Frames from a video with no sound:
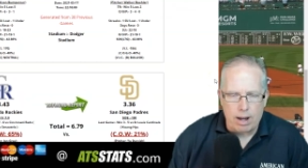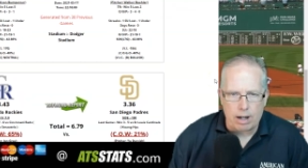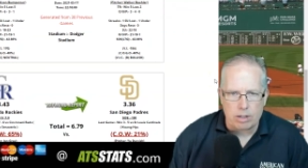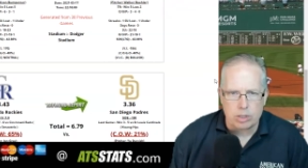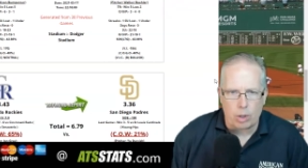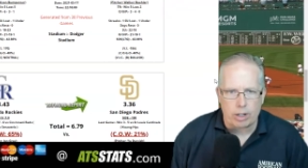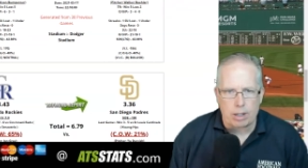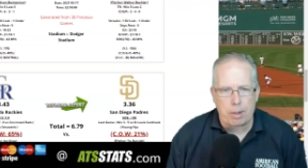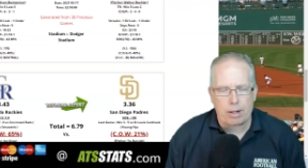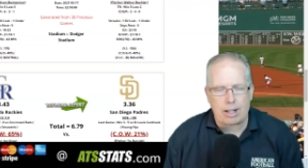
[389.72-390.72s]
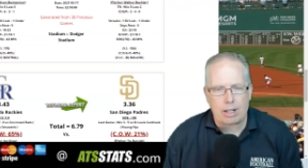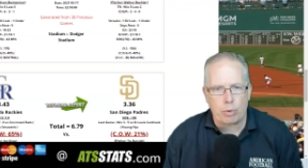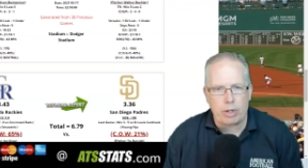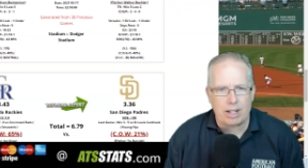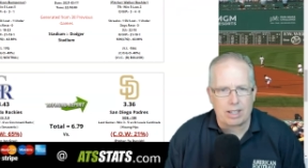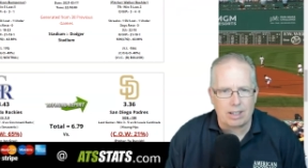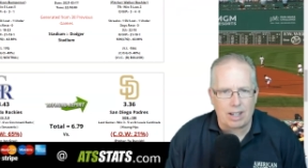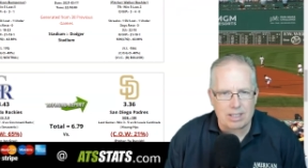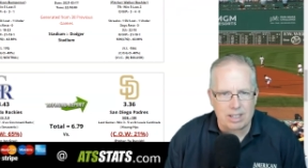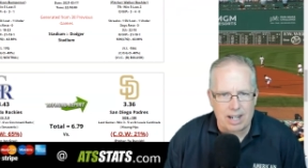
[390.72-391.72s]
Arizona coming off that 3 0
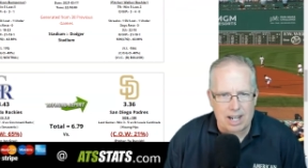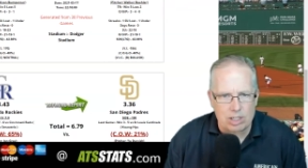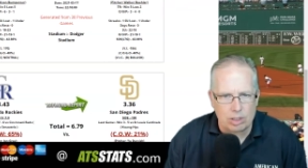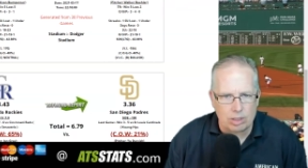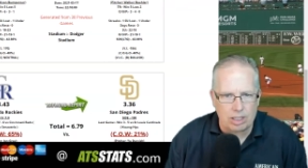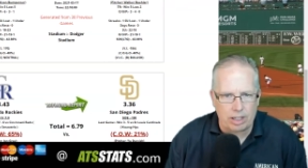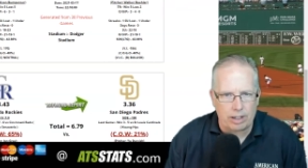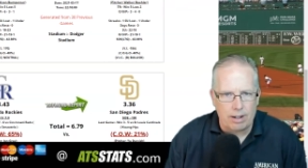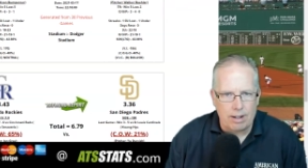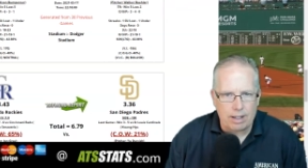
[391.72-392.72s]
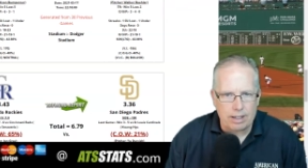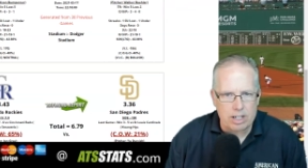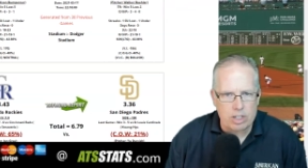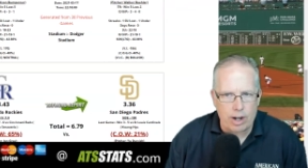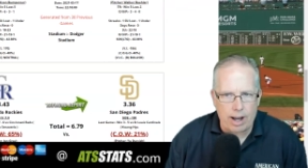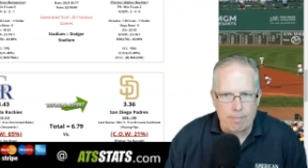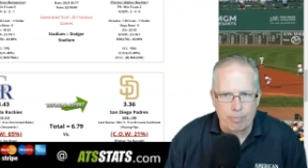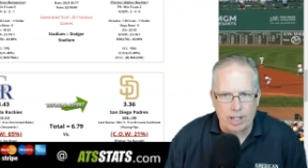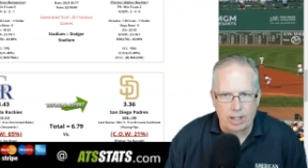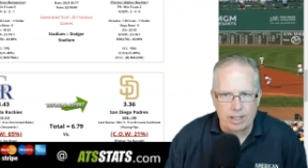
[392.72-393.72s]
loss to the Nationals here yesterday,
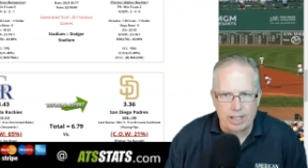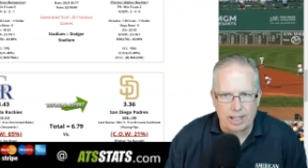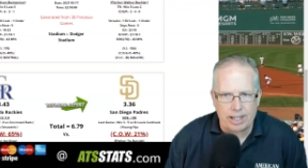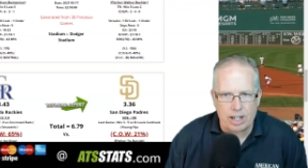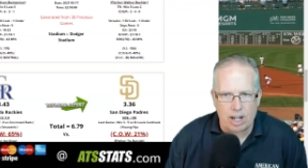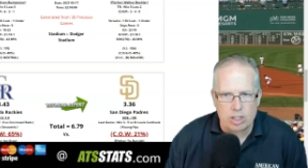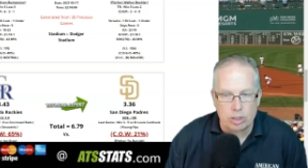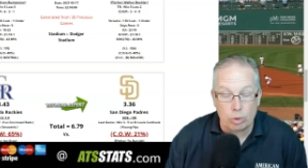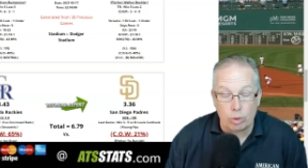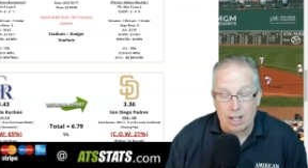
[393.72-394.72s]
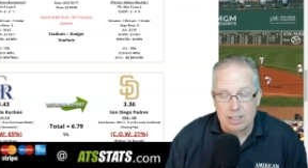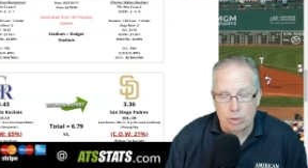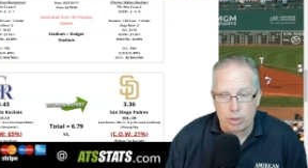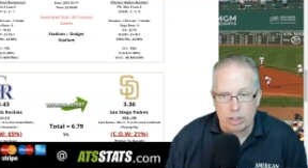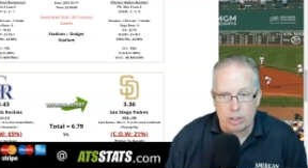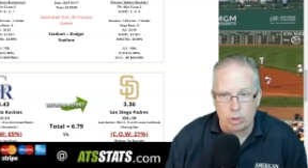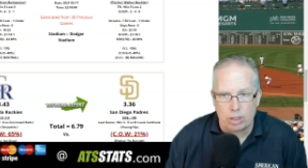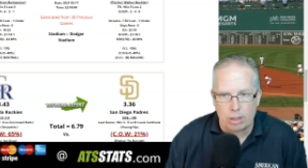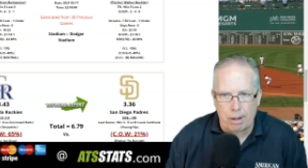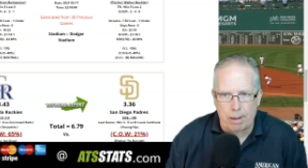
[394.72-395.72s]
taking on the LA Dodgers, who lost 3 2
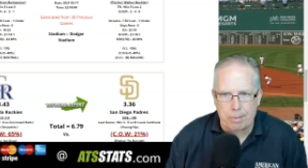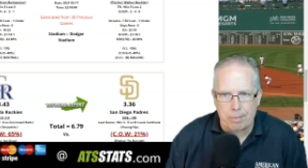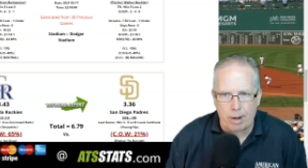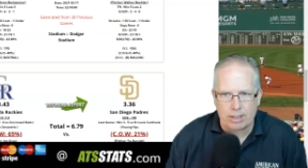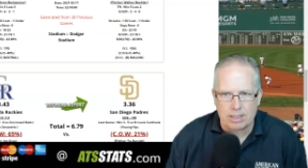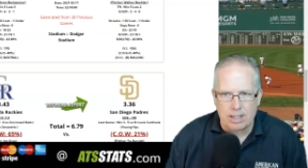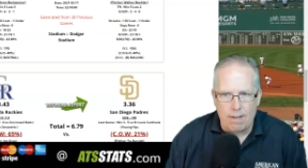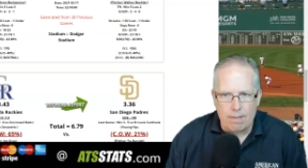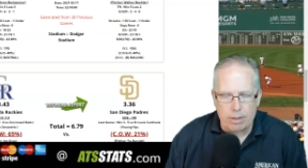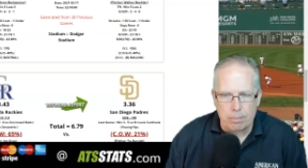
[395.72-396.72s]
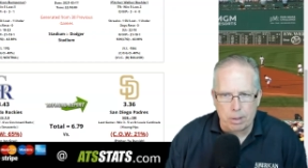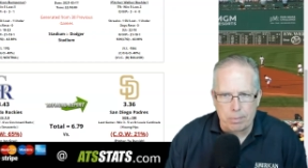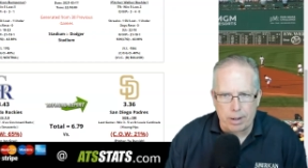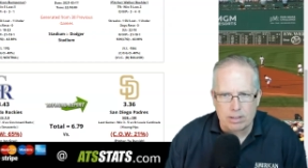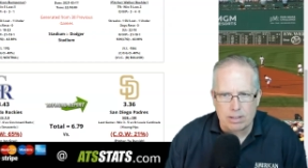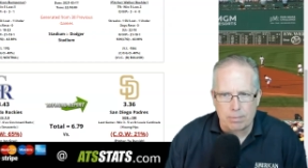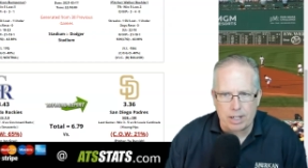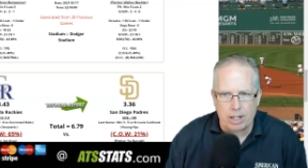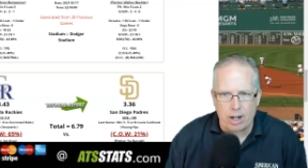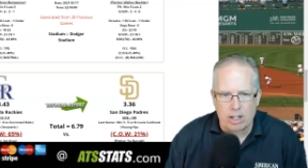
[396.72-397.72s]
to the Miami Marlins. The bookmakers have
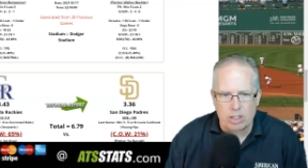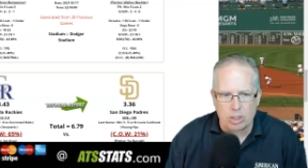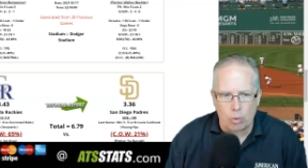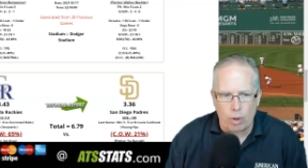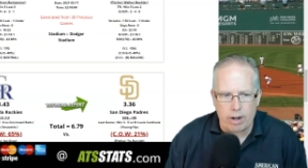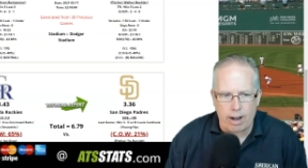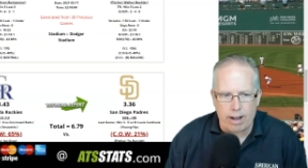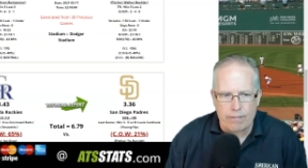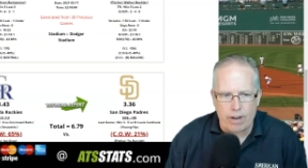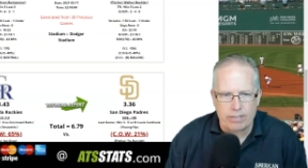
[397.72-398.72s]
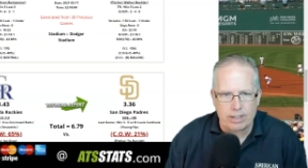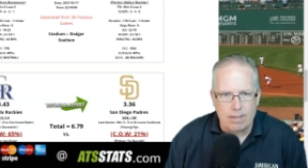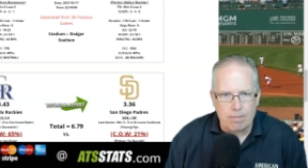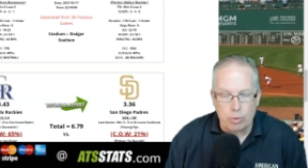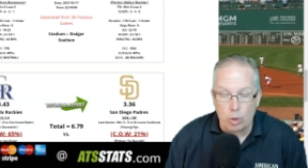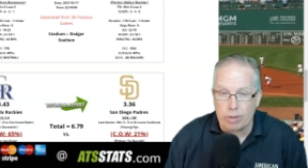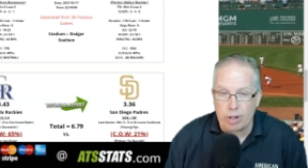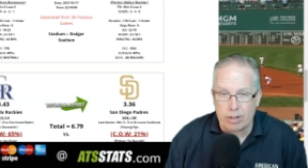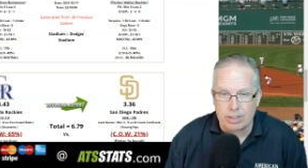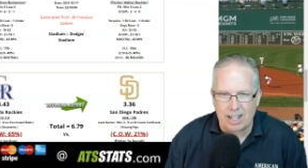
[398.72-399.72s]
made the Dodgers a 190 favorite. The over
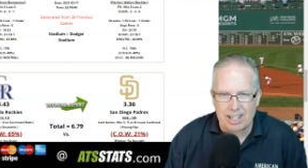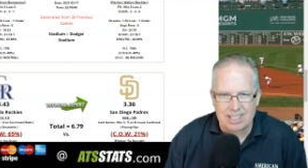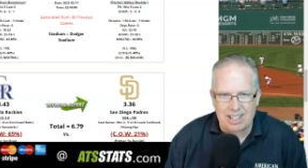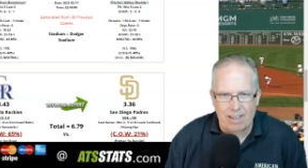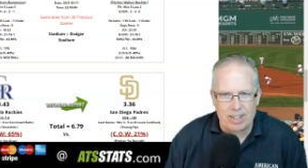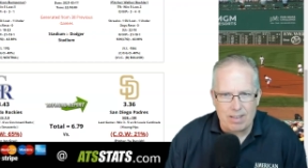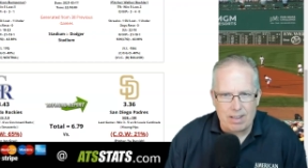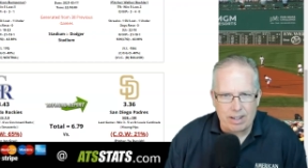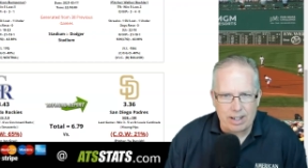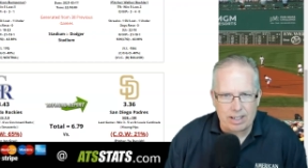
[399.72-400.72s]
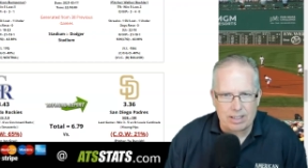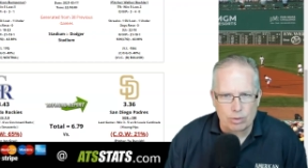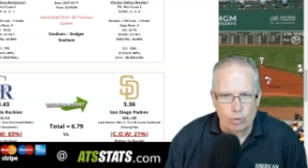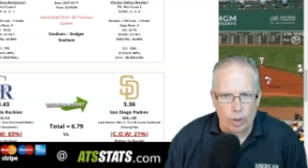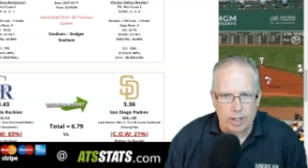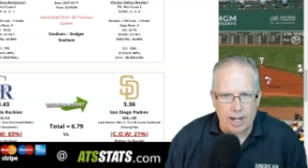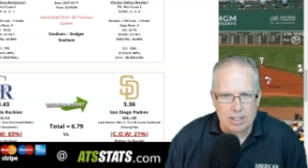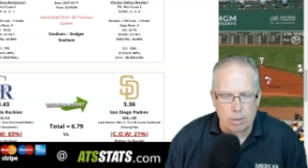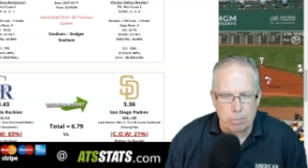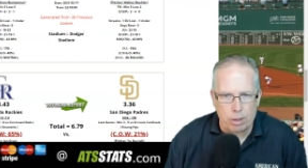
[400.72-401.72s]
under set at 7. ATS
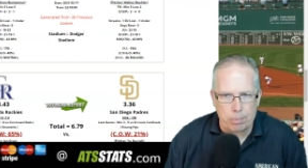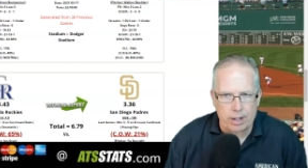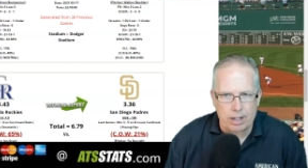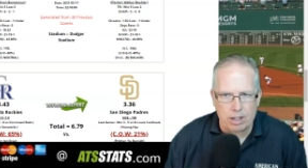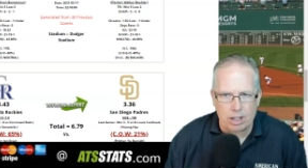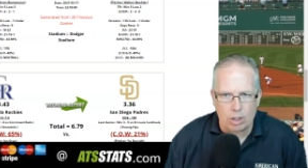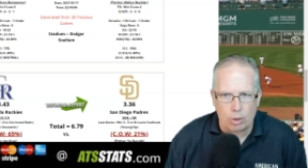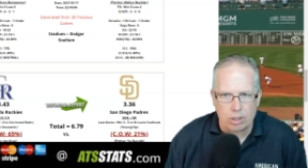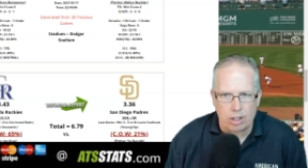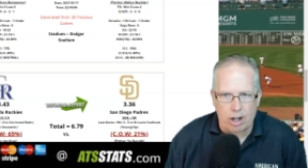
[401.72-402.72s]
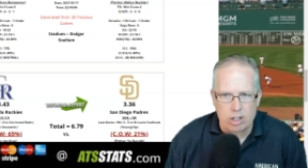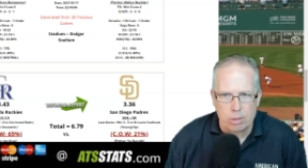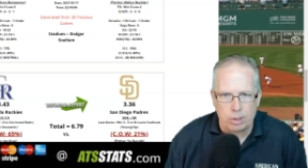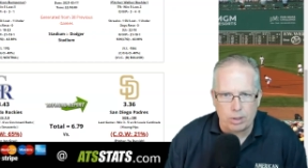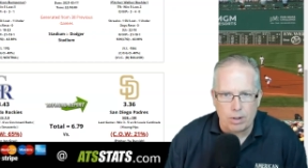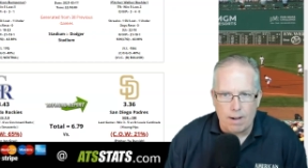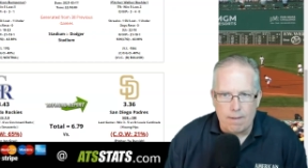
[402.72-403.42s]
forecast, computer pick, gonna go with the Dodger Blue.